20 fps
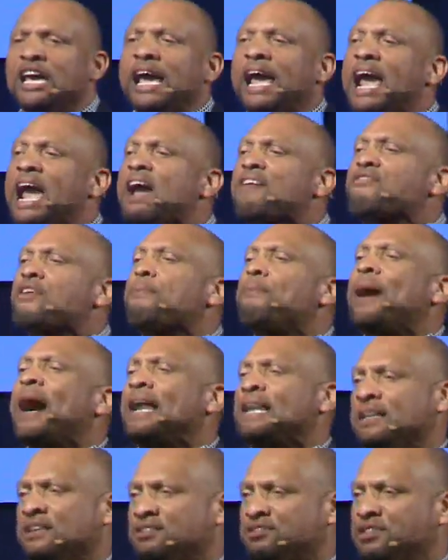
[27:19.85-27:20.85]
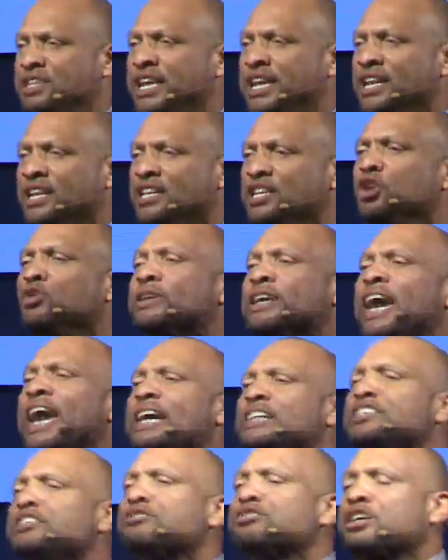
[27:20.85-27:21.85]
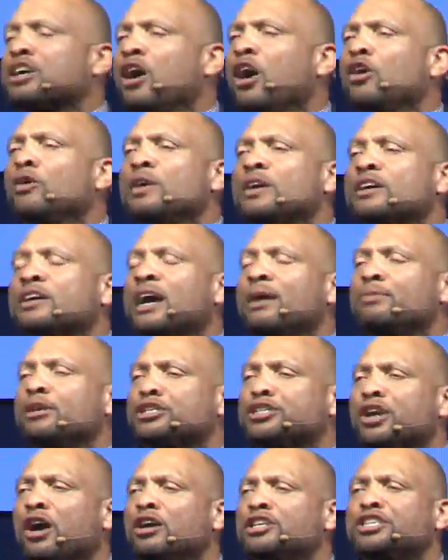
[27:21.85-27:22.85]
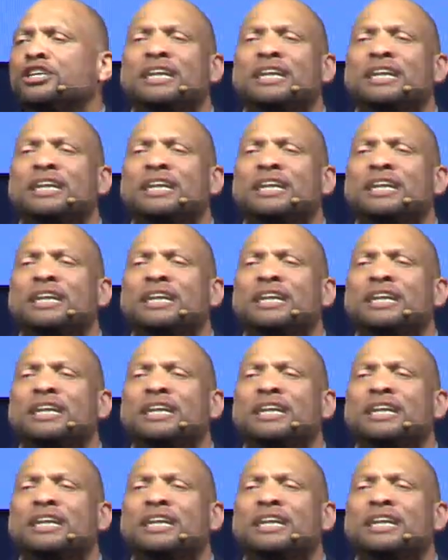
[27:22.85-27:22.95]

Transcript: Everybody is needed. You can't just call, come to church.